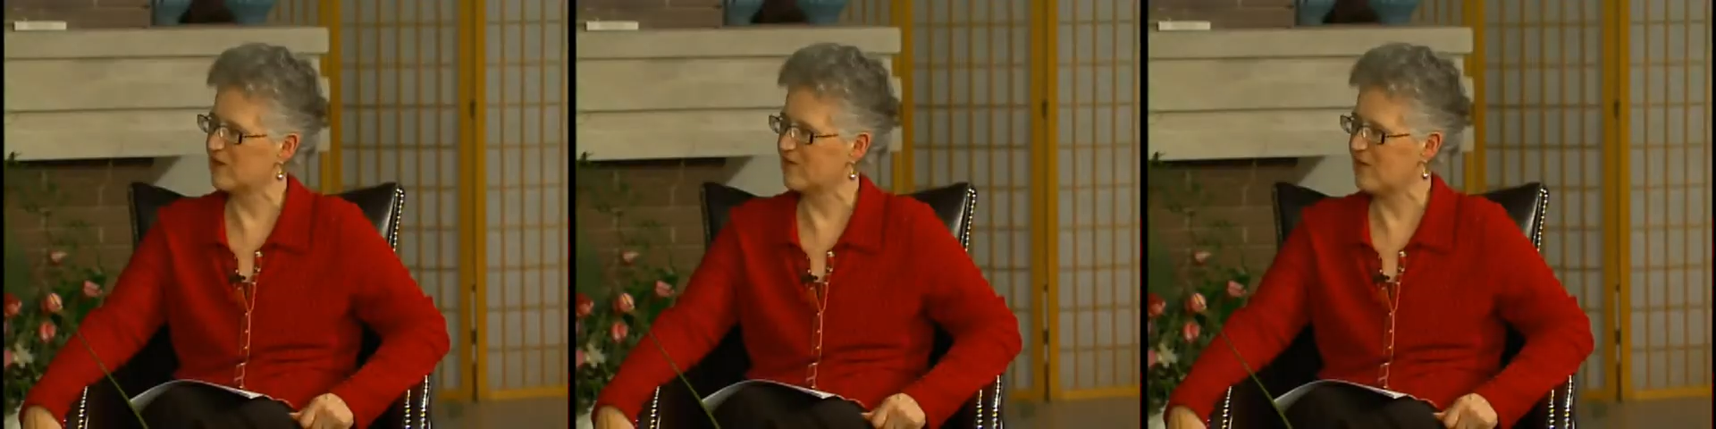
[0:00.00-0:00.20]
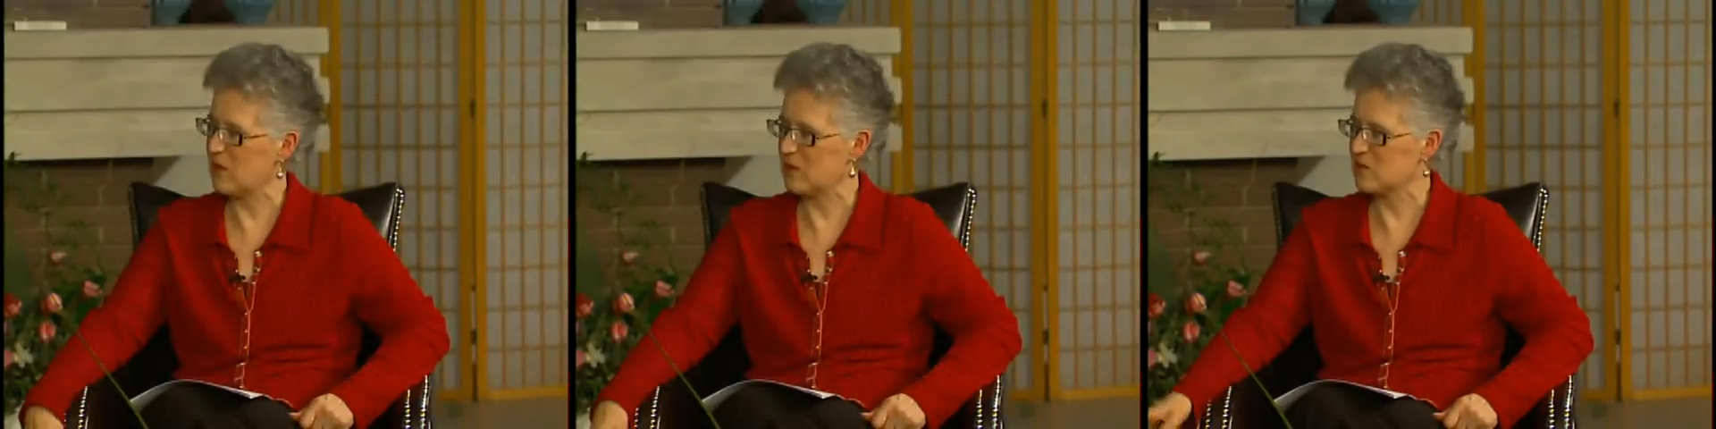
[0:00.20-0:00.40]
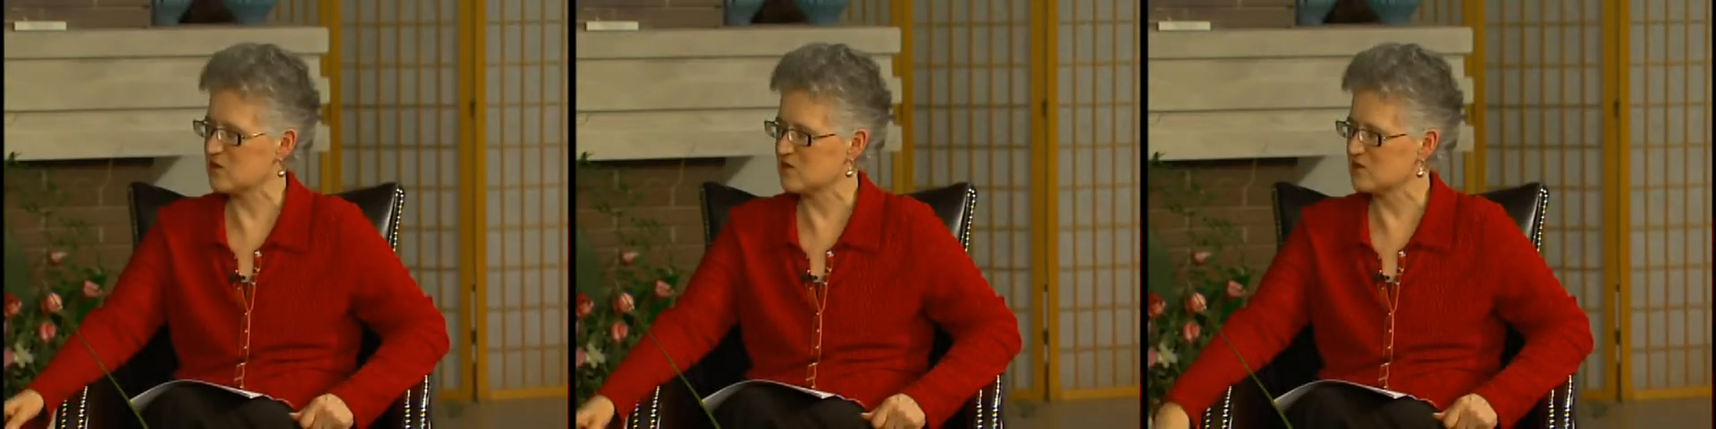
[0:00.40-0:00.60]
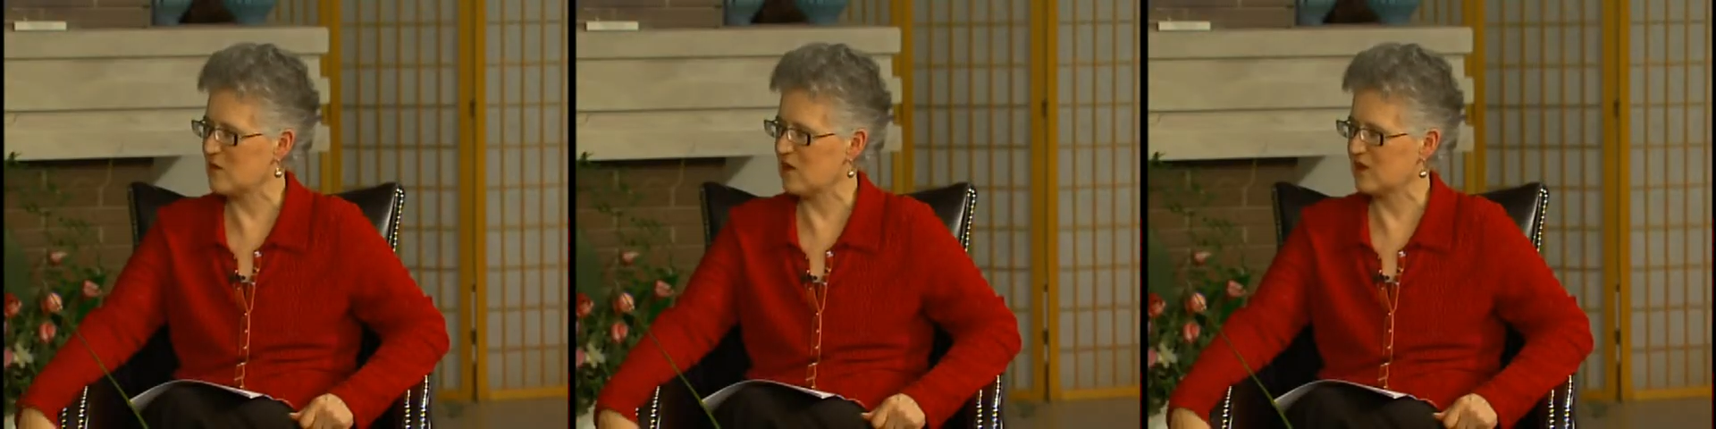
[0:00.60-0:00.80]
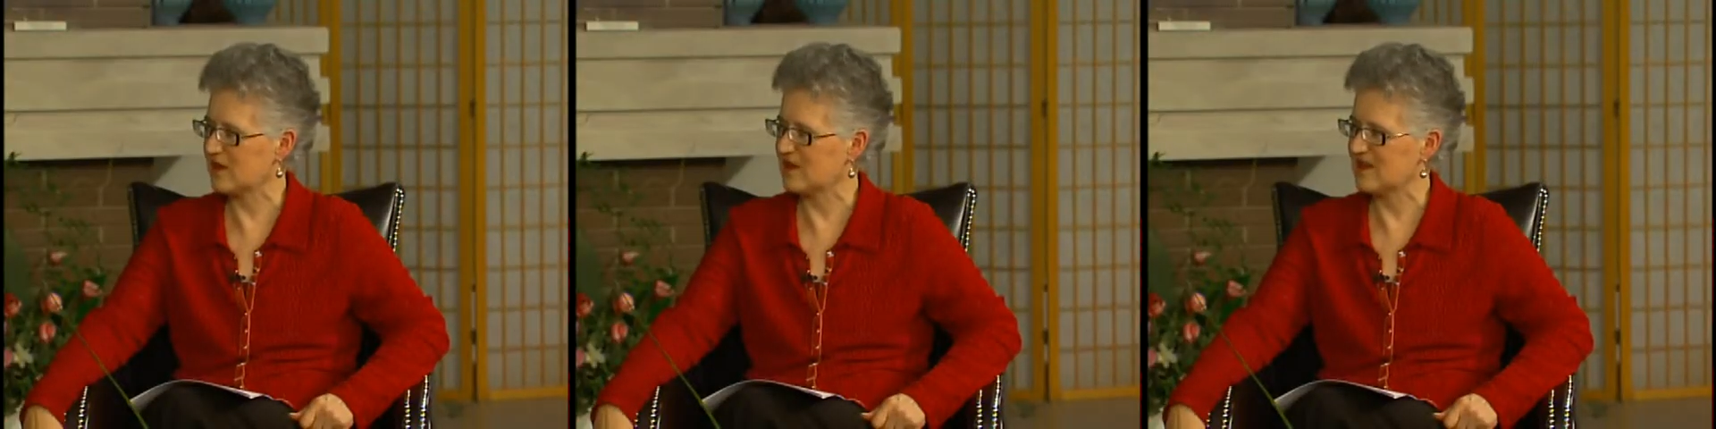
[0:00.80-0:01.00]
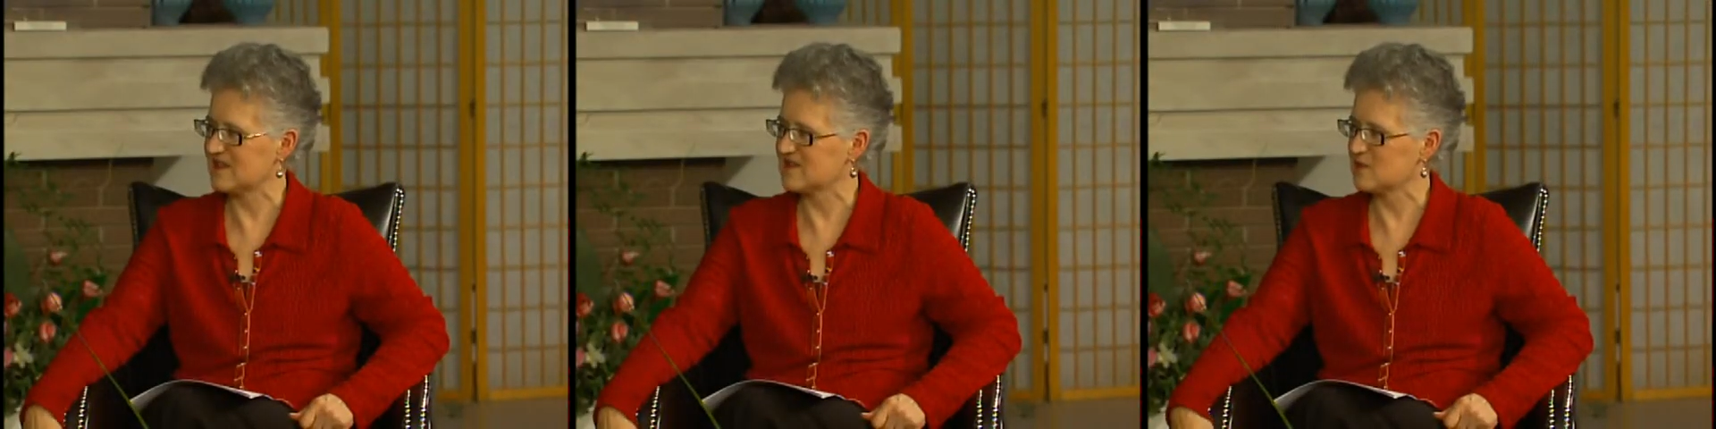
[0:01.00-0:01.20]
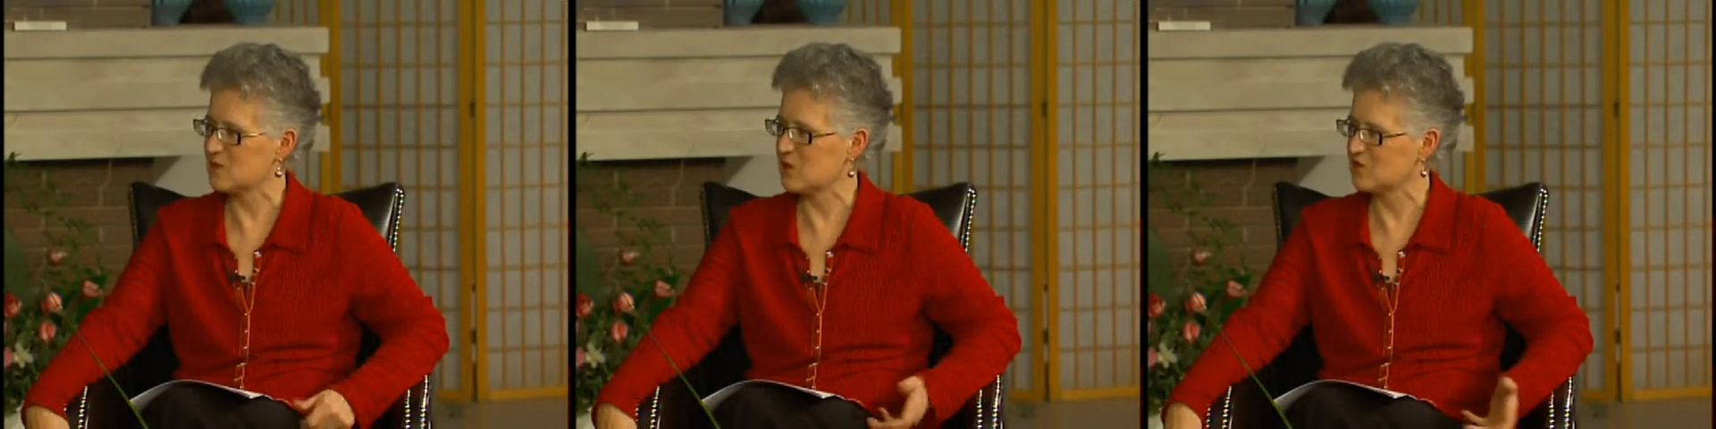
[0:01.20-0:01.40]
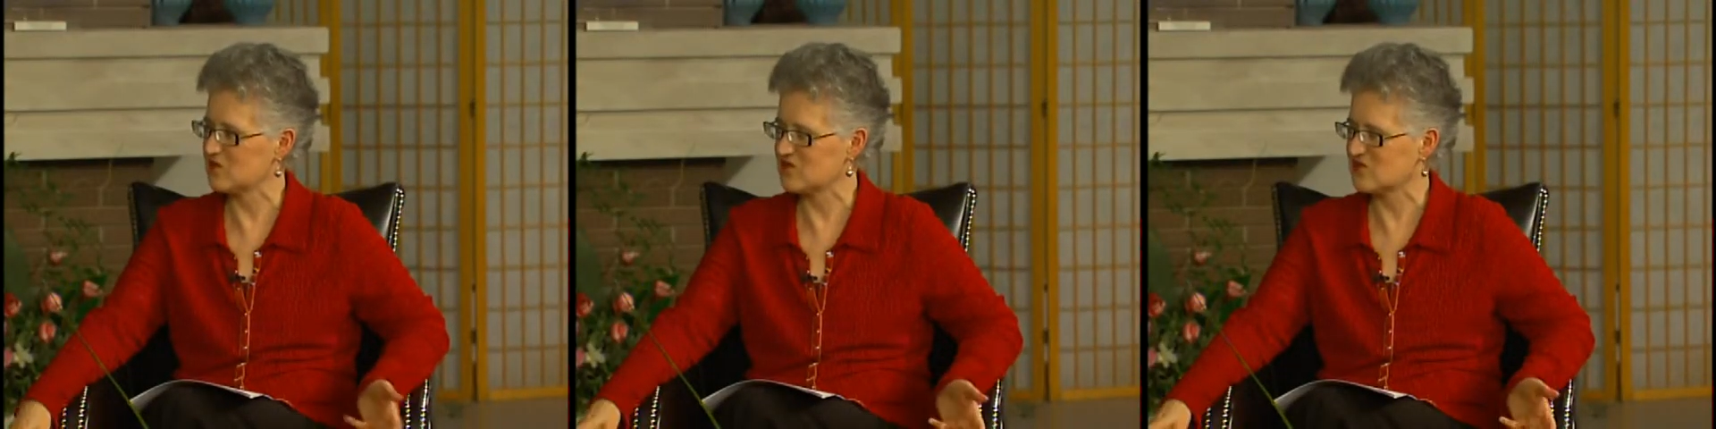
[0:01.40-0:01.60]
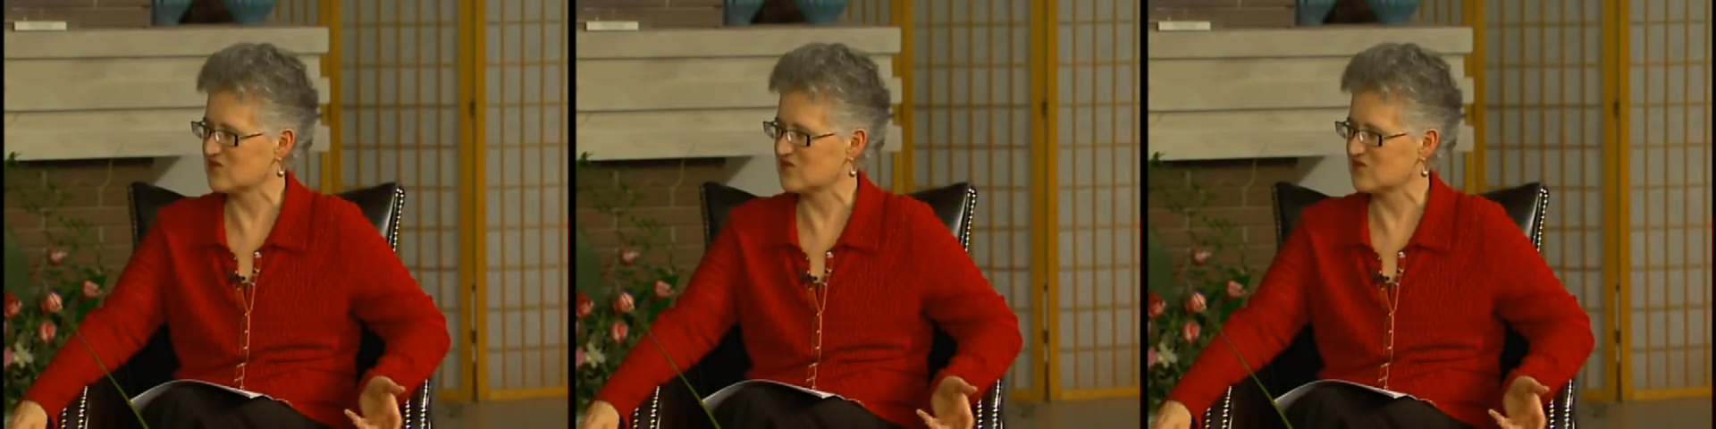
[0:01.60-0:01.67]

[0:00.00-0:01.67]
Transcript: a farmer's market as opposed